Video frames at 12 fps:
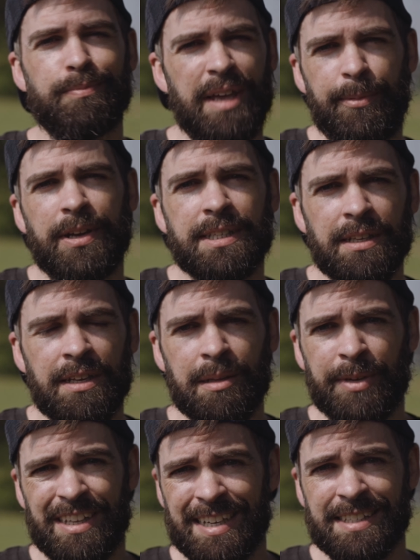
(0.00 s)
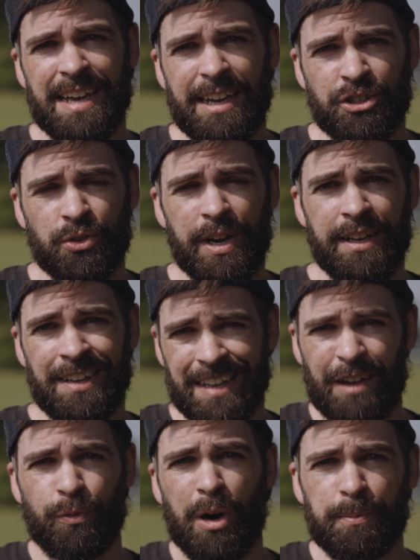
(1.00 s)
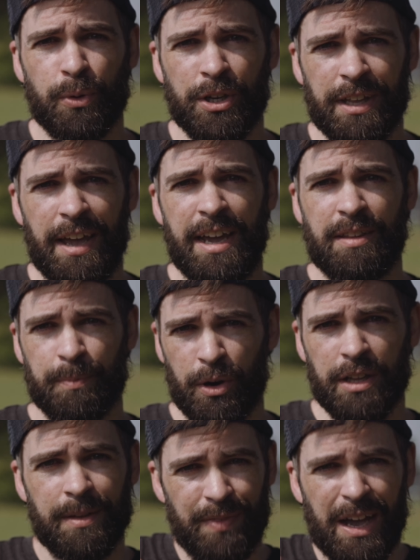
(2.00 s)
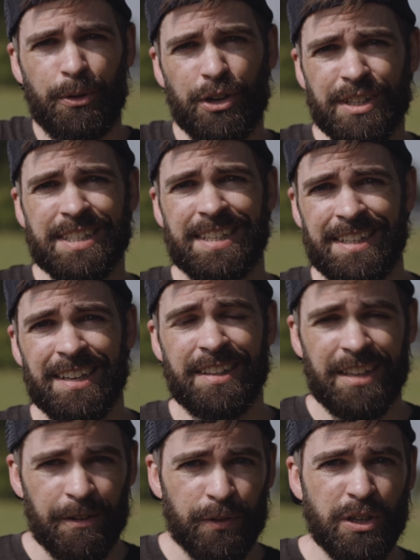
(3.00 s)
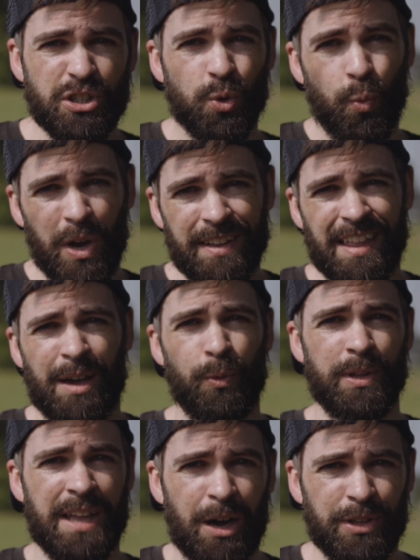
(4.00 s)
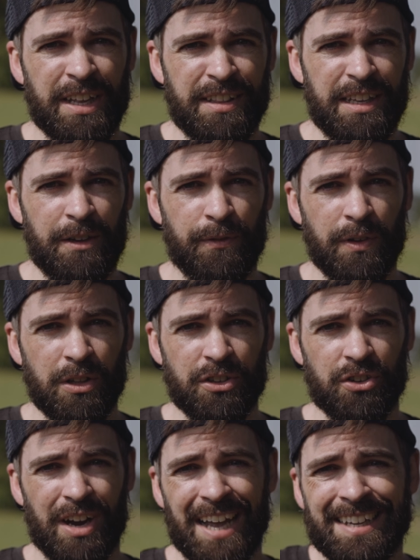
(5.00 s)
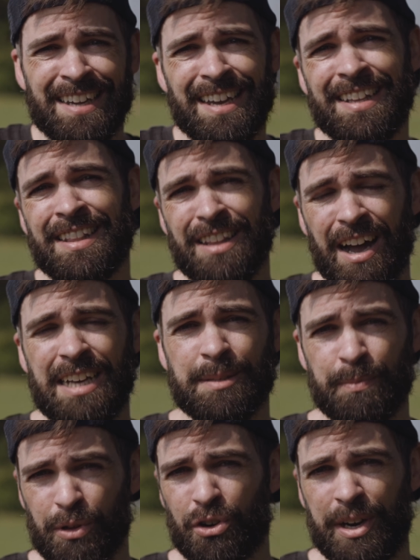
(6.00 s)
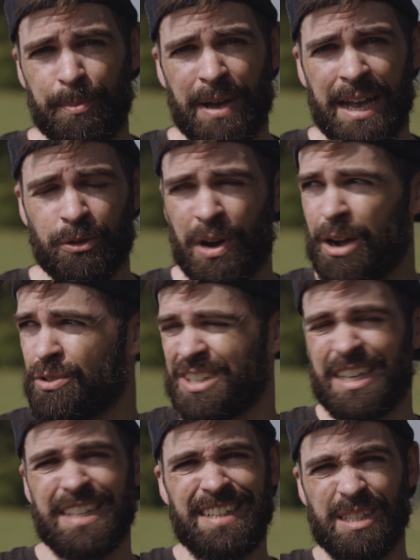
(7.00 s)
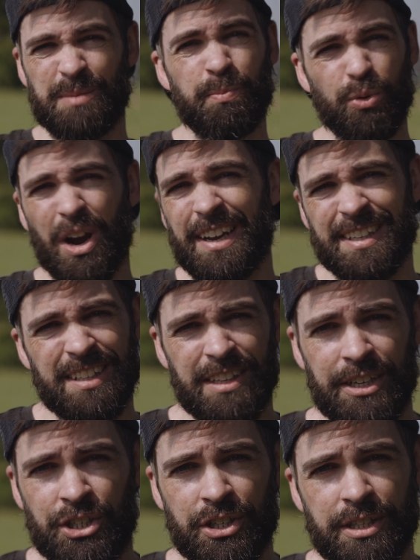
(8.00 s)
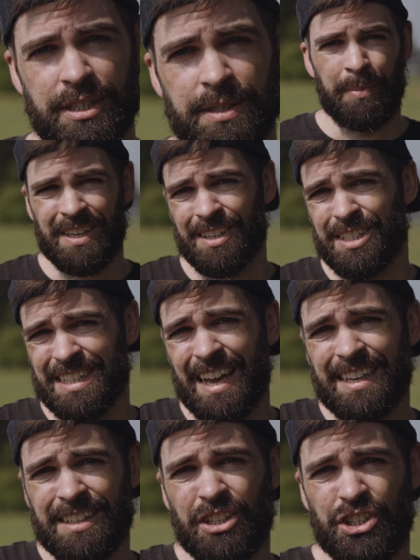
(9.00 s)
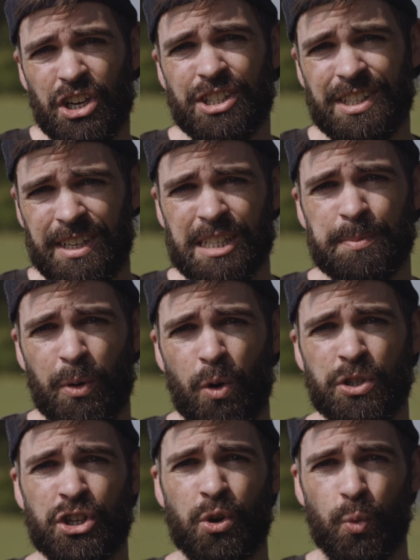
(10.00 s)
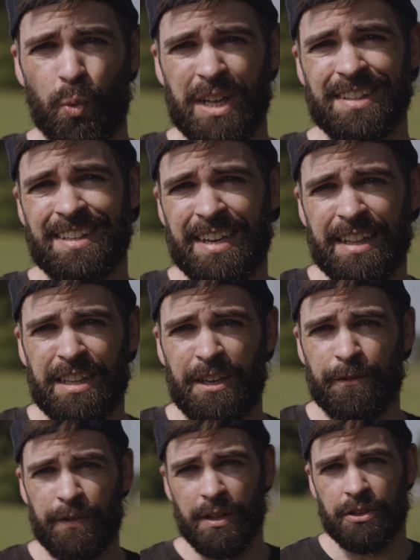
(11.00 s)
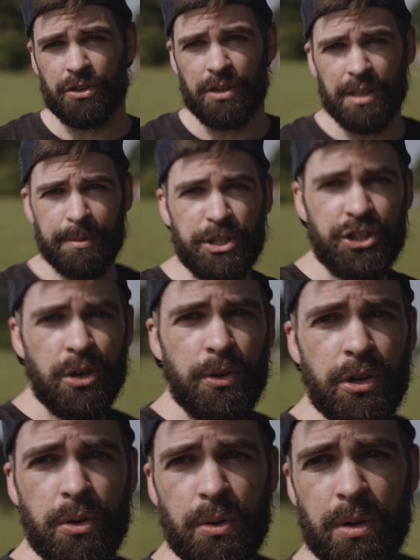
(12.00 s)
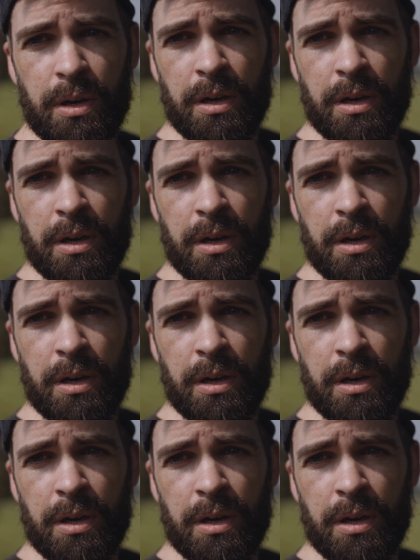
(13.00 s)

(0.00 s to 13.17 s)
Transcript: maybe it's a little bit exaggerated, f1.8, but now you can see the difference with and without ND filter. I can get a nice blurry background in these bright conditions. Because I can adjust the exposure with the ND filter. Let me show you.